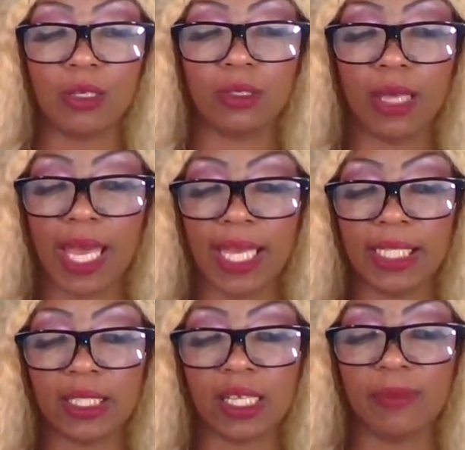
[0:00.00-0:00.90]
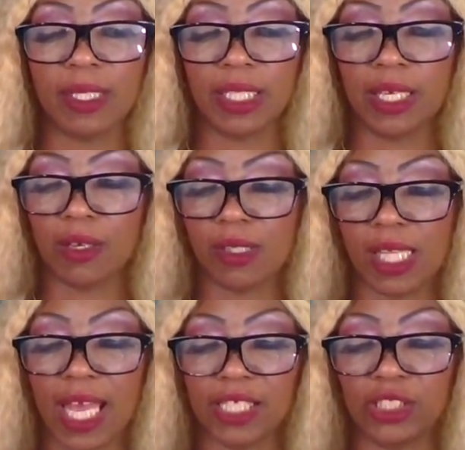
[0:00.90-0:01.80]
Okay, this could be Leo,
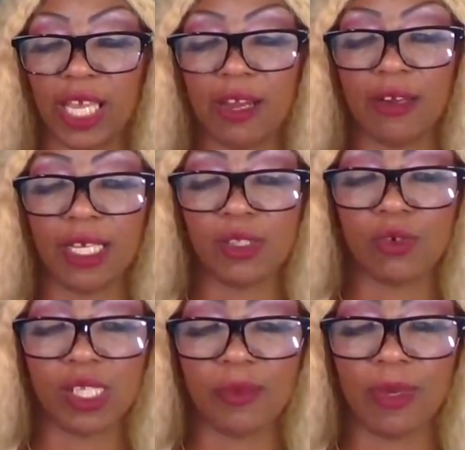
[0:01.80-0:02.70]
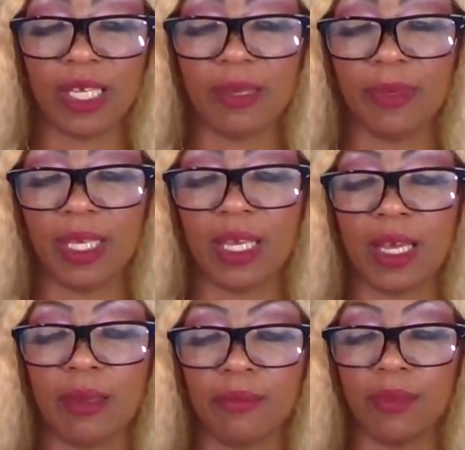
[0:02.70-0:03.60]
Sag, Aries, or someone could be
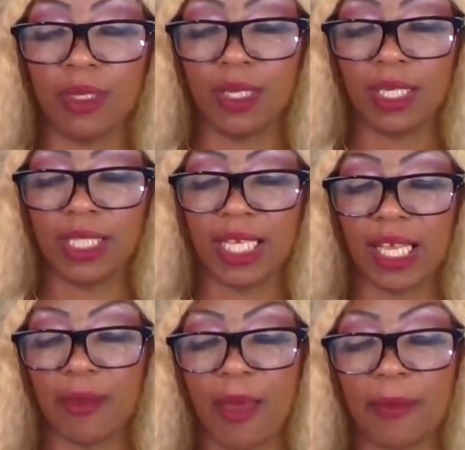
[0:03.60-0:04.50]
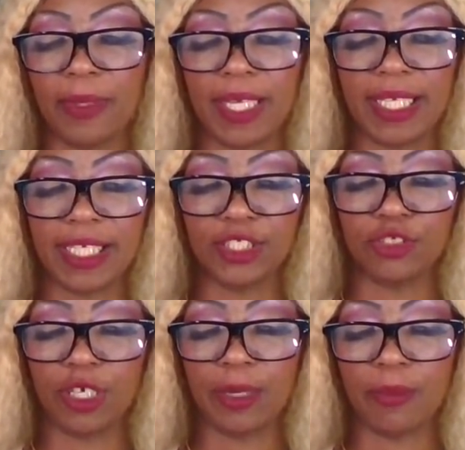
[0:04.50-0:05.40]
um, thinking about planning a
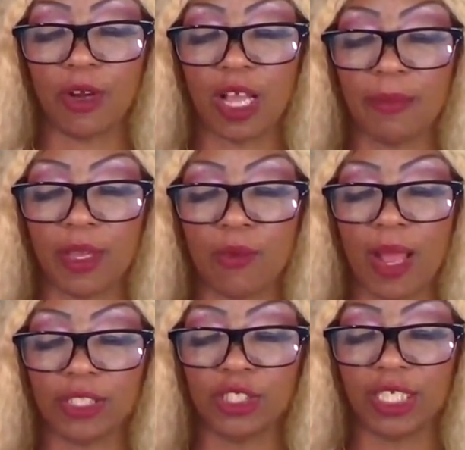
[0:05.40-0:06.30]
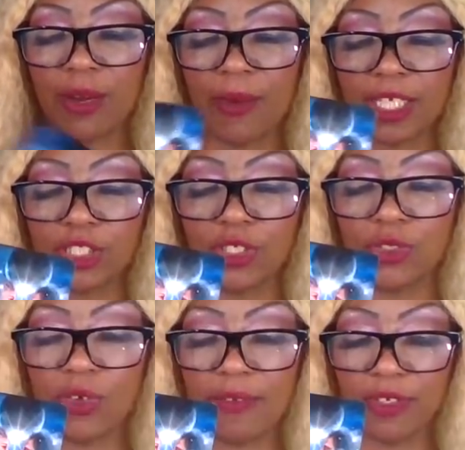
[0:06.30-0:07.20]
trip or coming around your direction. You
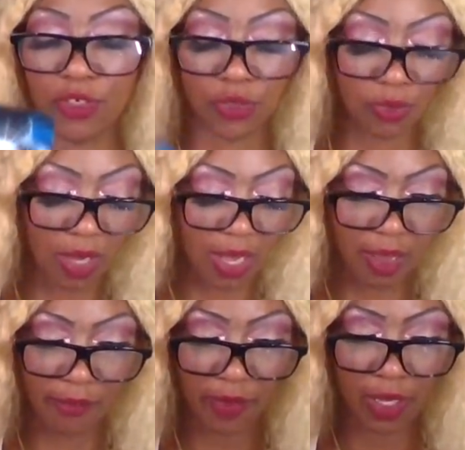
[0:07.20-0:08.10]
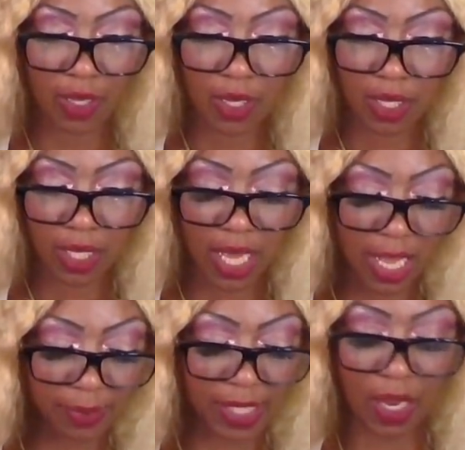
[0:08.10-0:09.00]
do have the Two of
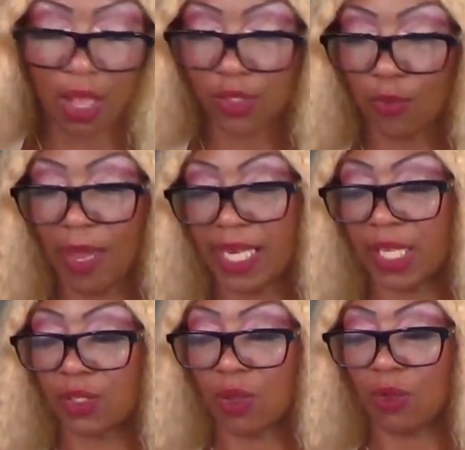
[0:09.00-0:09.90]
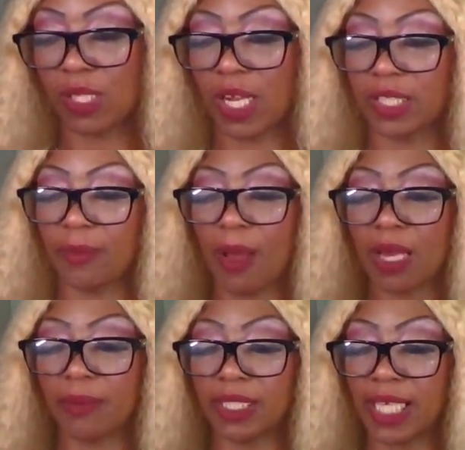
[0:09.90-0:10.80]
Cups and also mating souls here at the
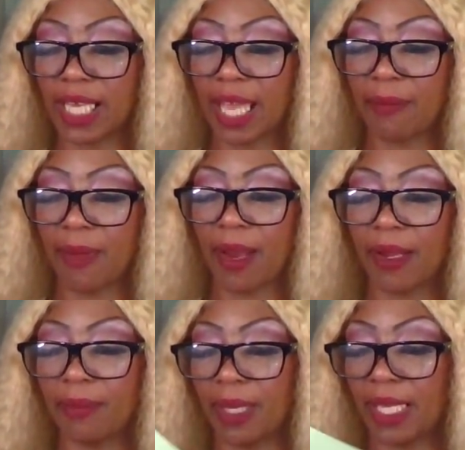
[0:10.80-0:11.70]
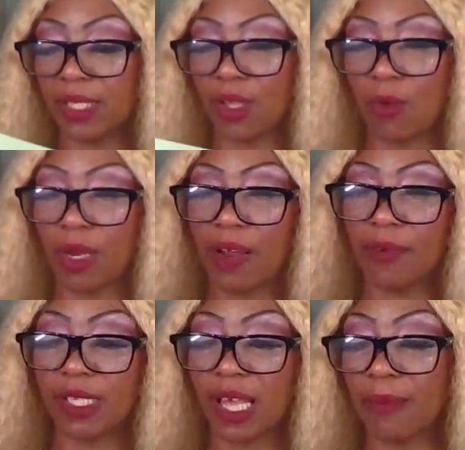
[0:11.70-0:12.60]
bottom of the deck and marry me. So
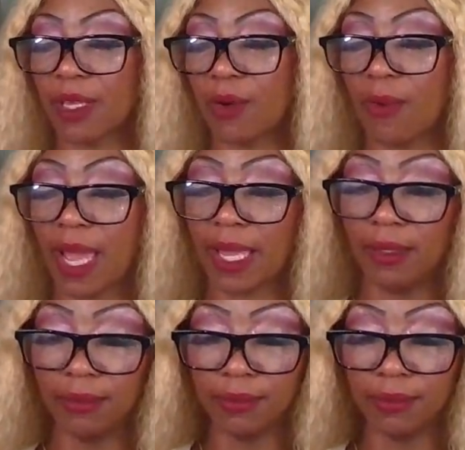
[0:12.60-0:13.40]
whatever is coming your way,